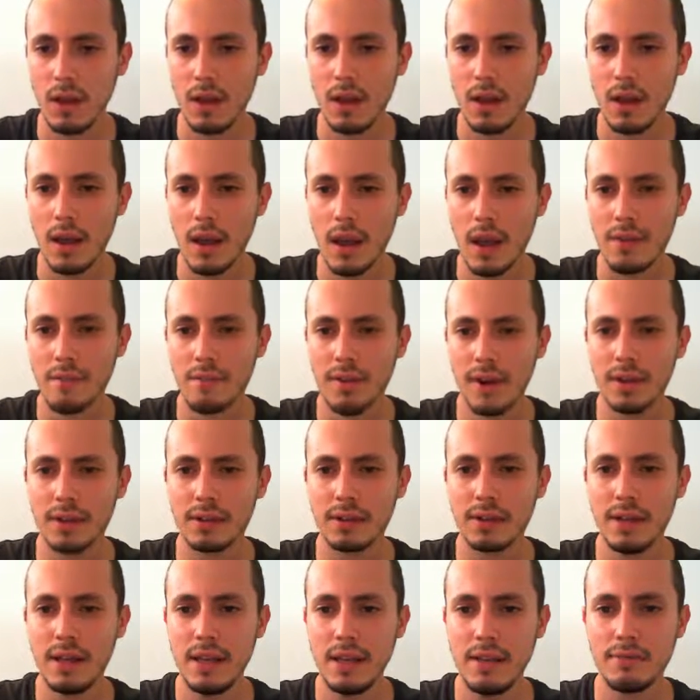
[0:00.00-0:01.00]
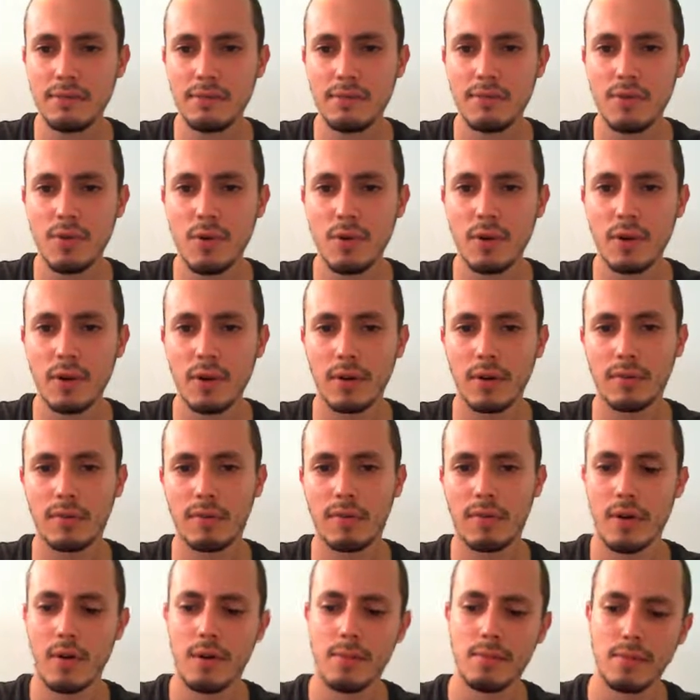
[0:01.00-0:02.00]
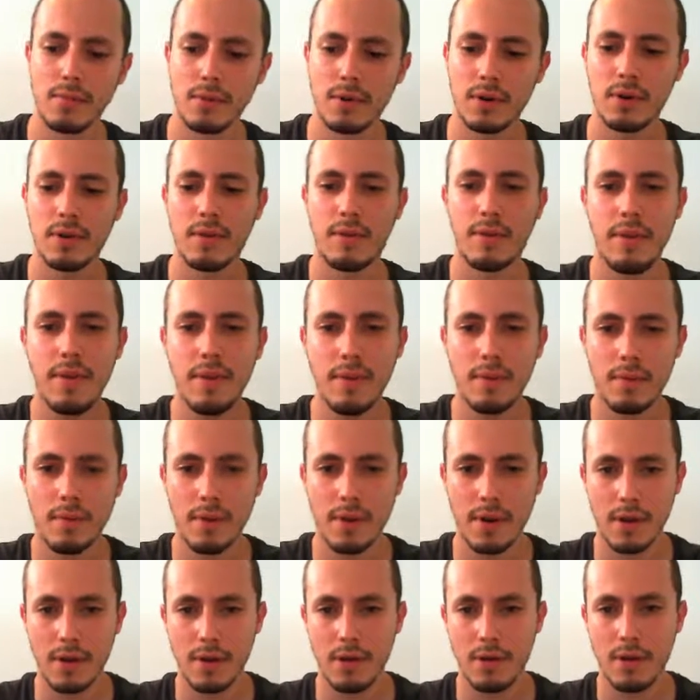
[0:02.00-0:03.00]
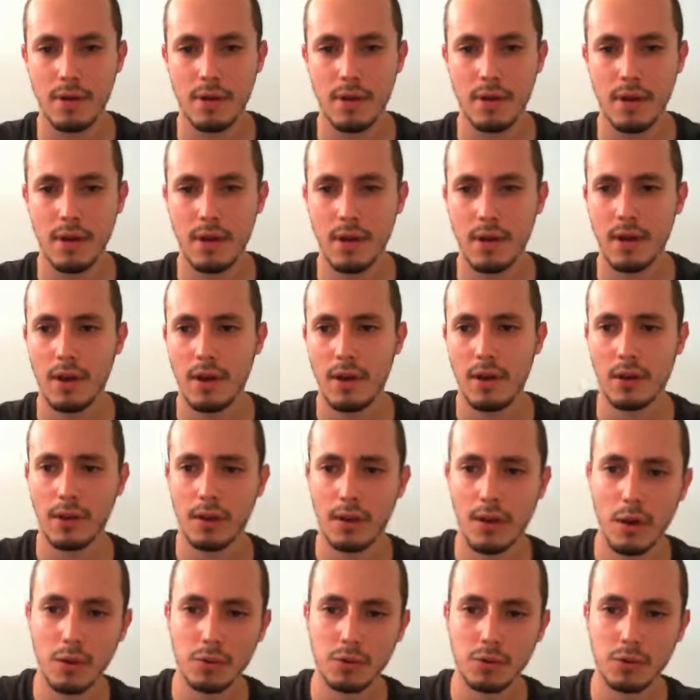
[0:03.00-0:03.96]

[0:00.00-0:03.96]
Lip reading: And finally, if rook from c3 goes